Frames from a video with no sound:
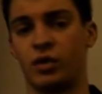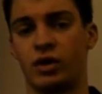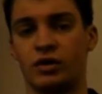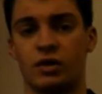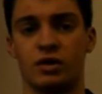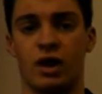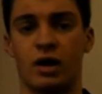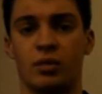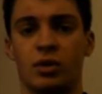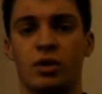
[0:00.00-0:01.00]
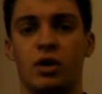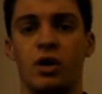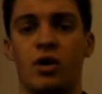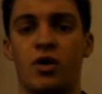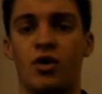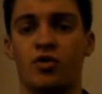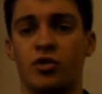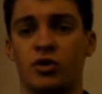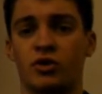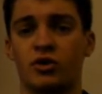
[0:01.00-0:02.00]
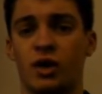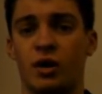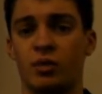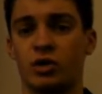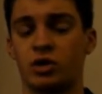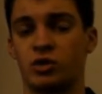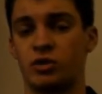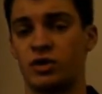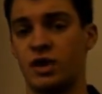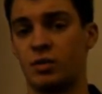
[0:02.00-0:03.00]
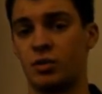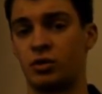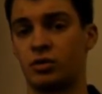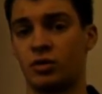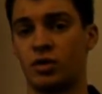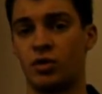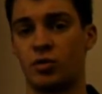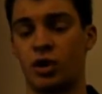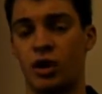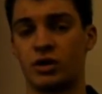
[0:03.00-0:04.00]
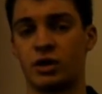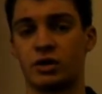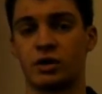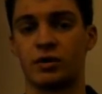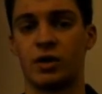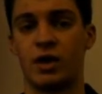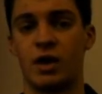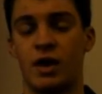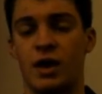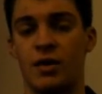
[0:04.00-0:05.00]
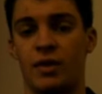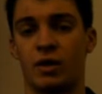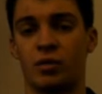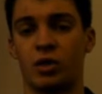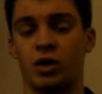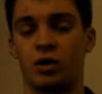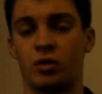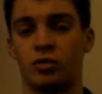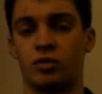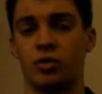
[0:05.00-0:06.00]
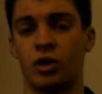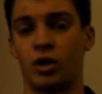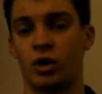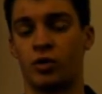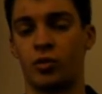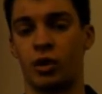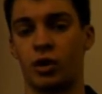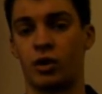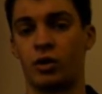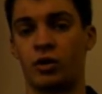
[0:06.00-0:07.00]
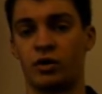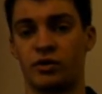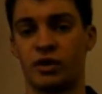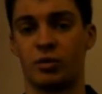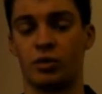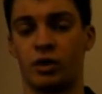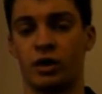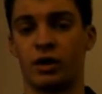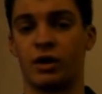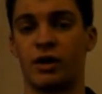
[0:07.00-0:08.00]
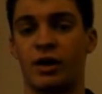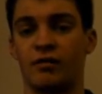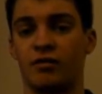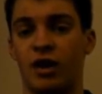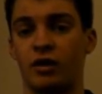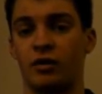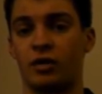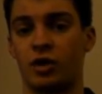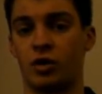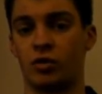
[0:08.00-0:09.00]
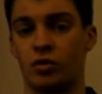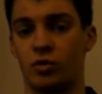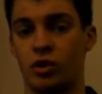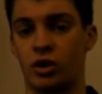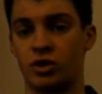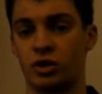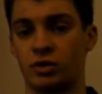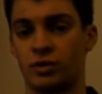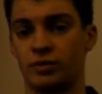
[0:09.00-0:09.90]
on top. First, I'm going to show the demo of the project, and then I'm going to go through the hardware, assembly, and finally the code of the project.